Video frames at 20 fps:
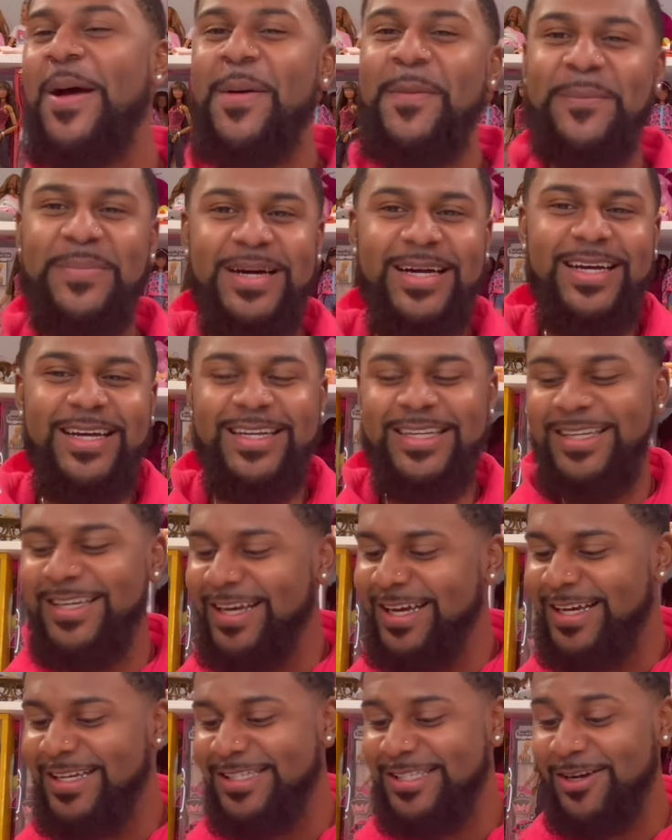But
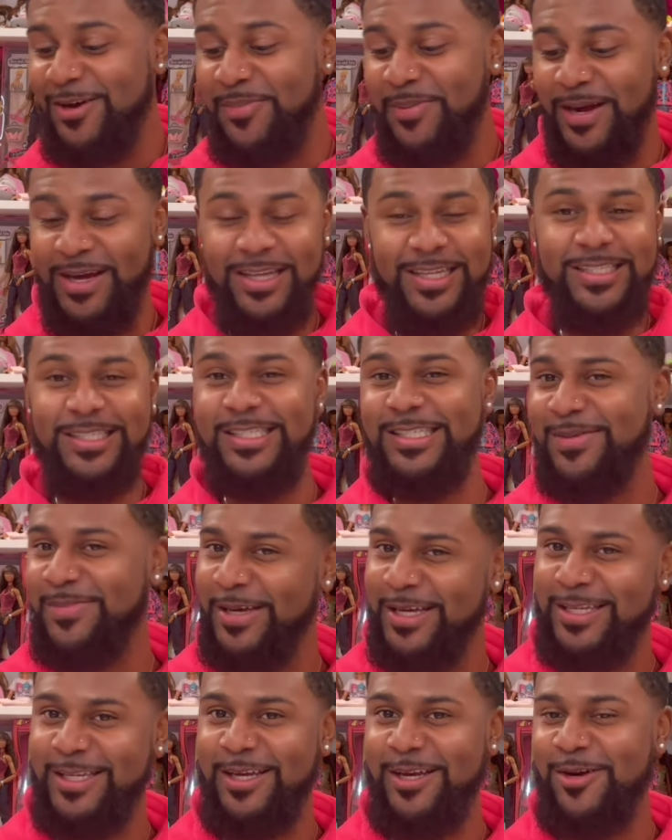yeah, so apparently she's a
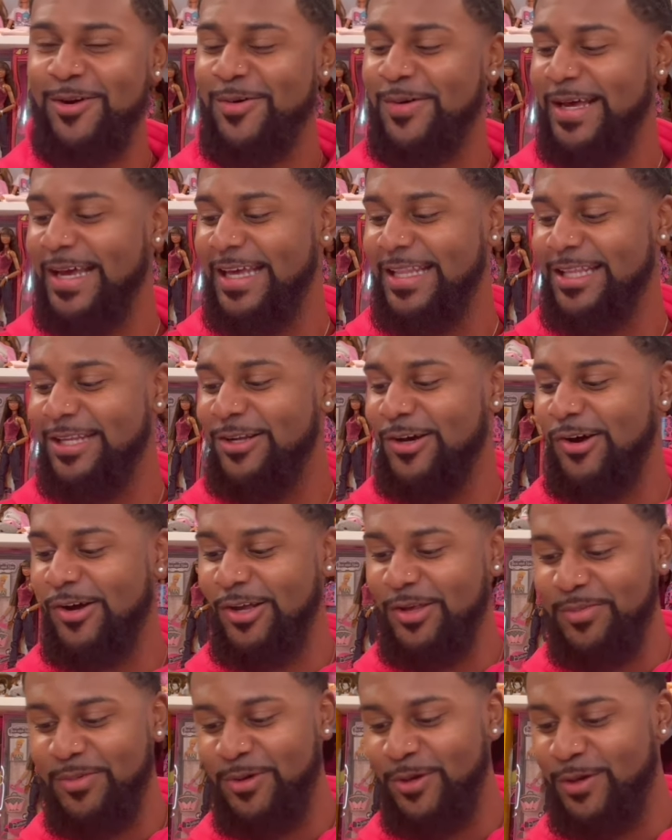big deal in the doll
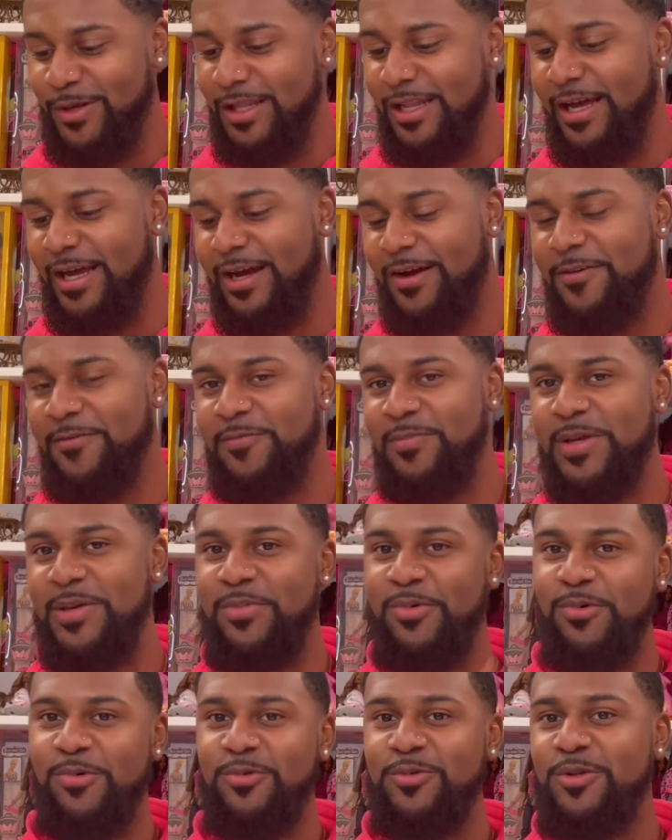community, like of
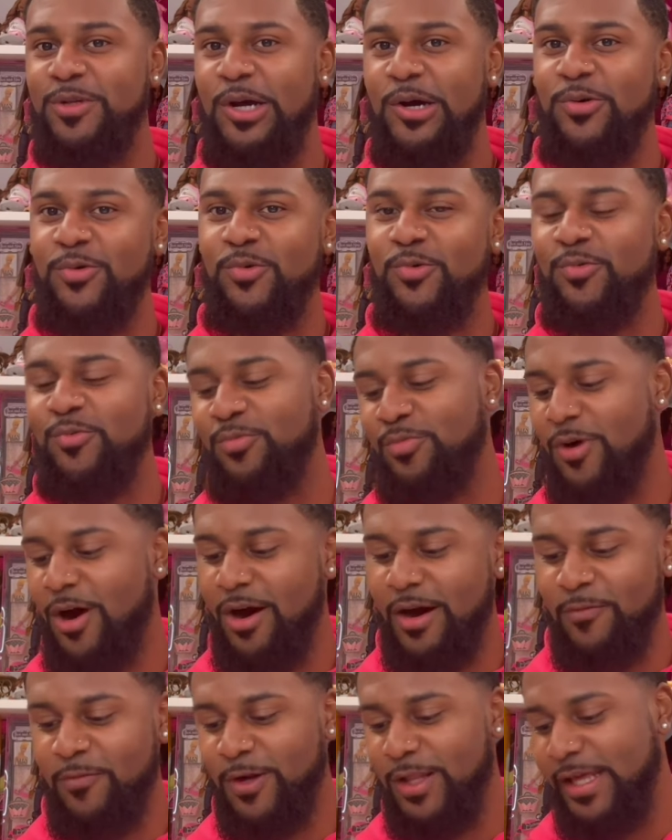people, you know, who
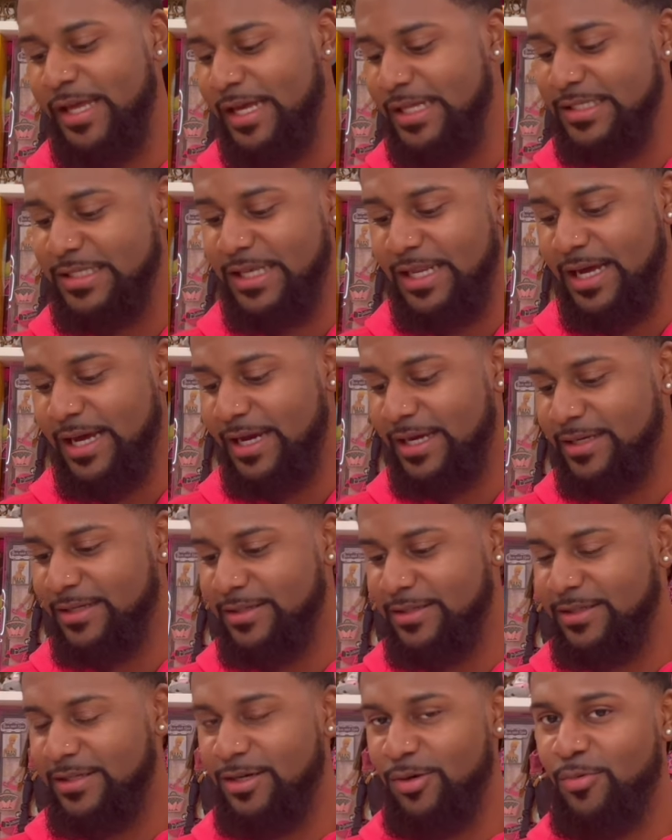are really into like
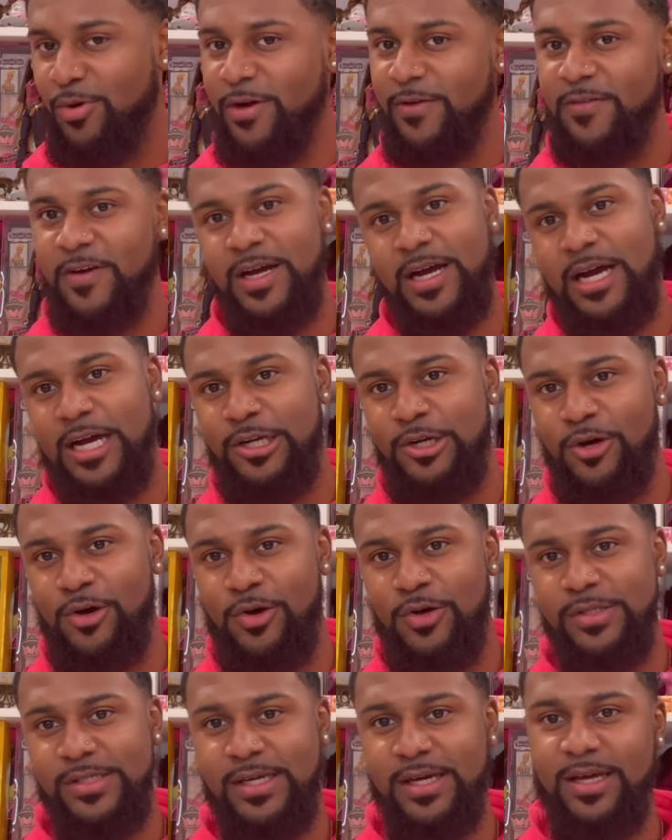the one-of-a-kind
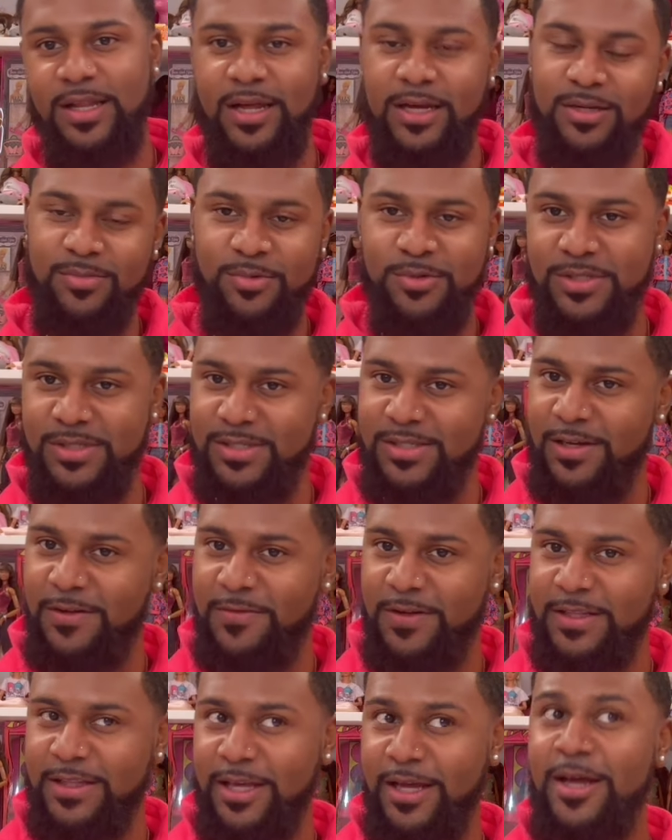dolls and collectibles and
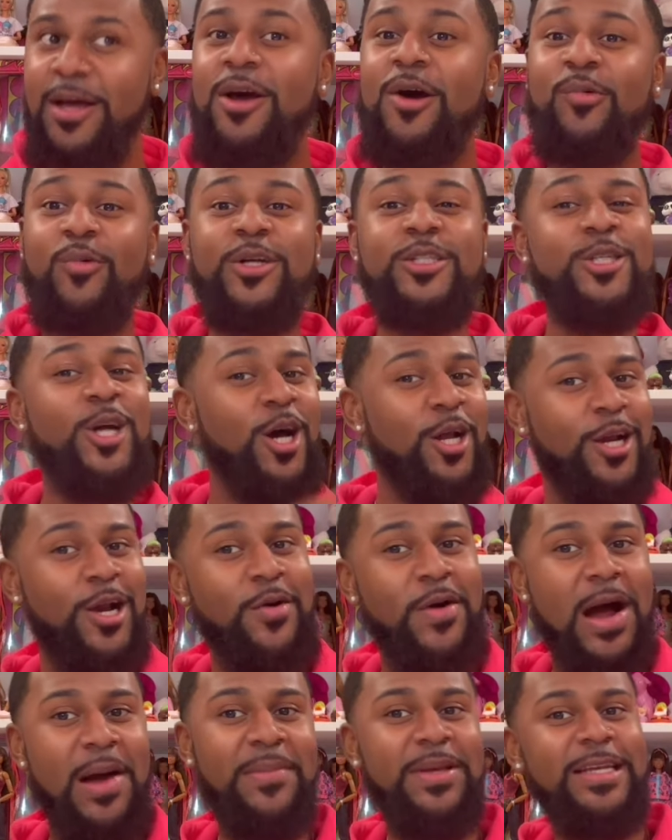stuff like that. Which y'all
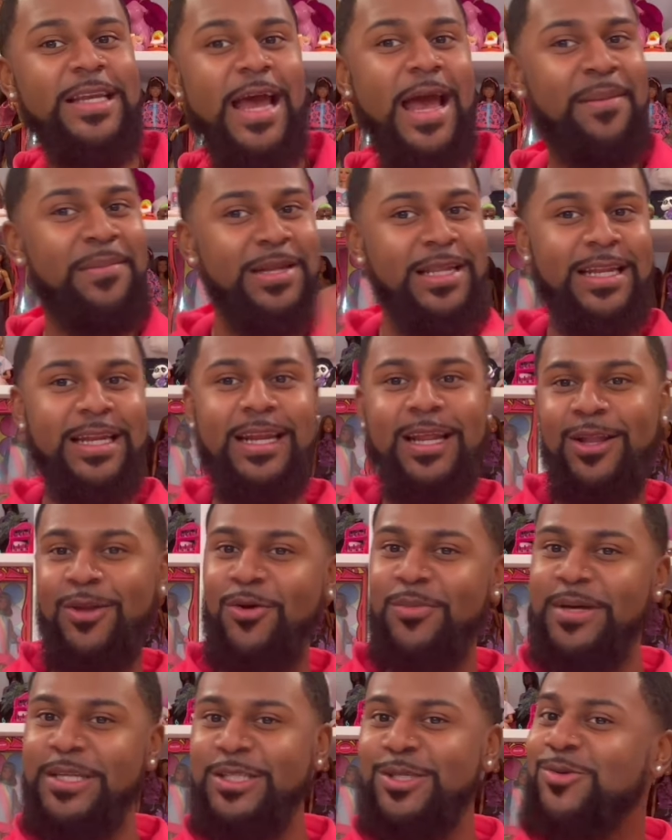know I've been dabbling in a
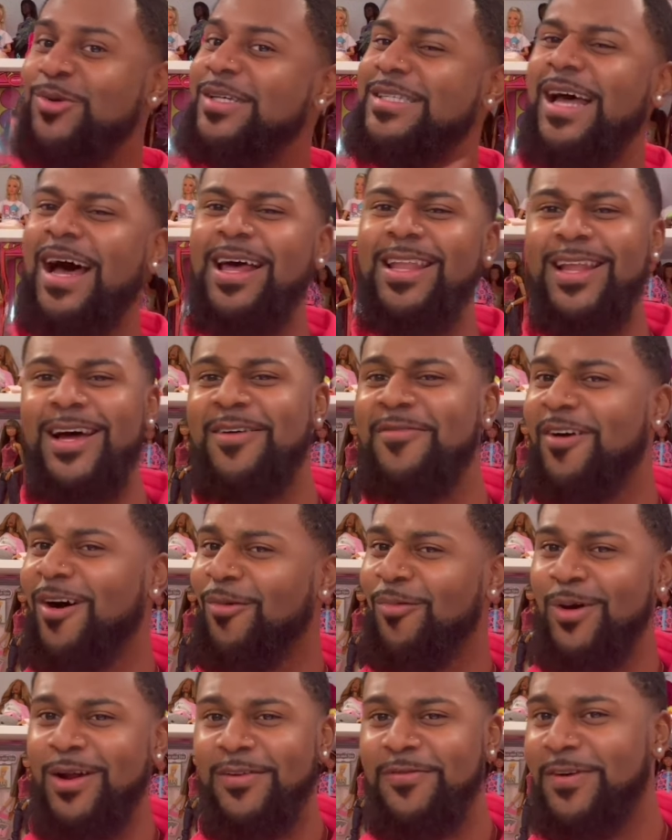little bit too, because I love a
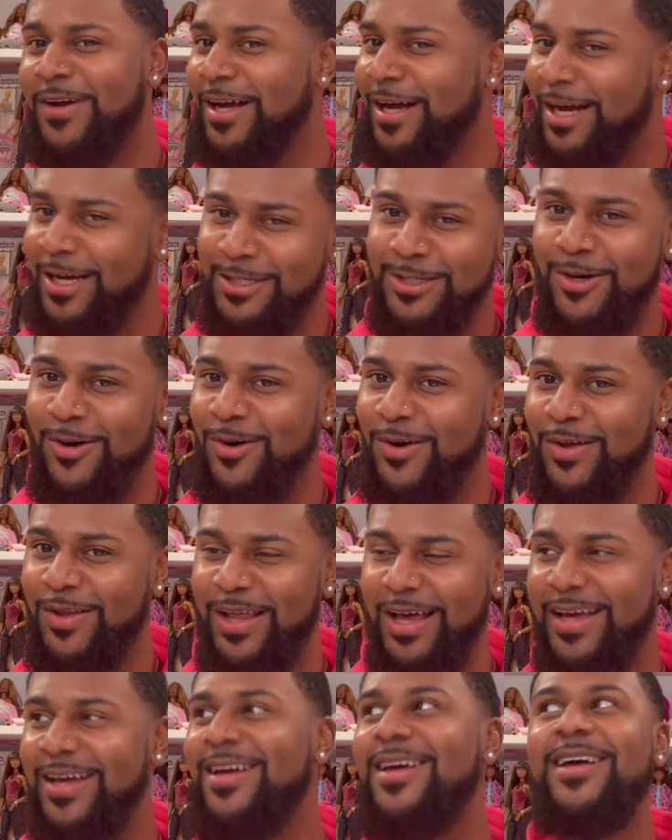one-of-a-kind doll.
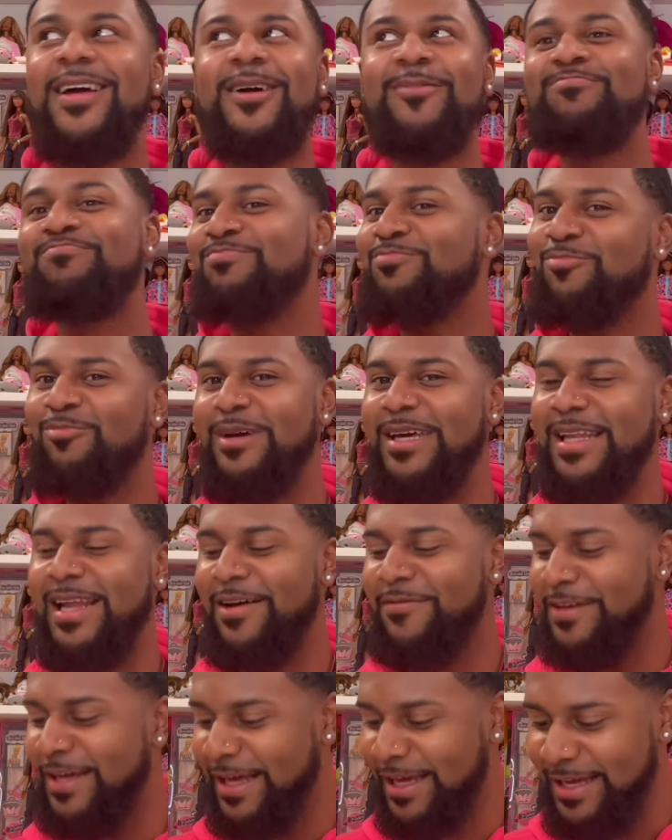Like, we
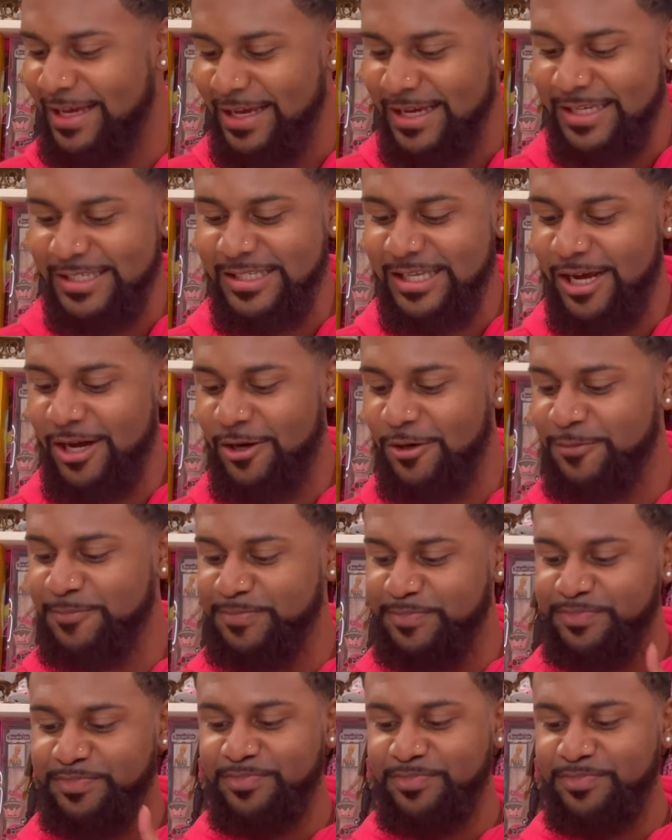love that. So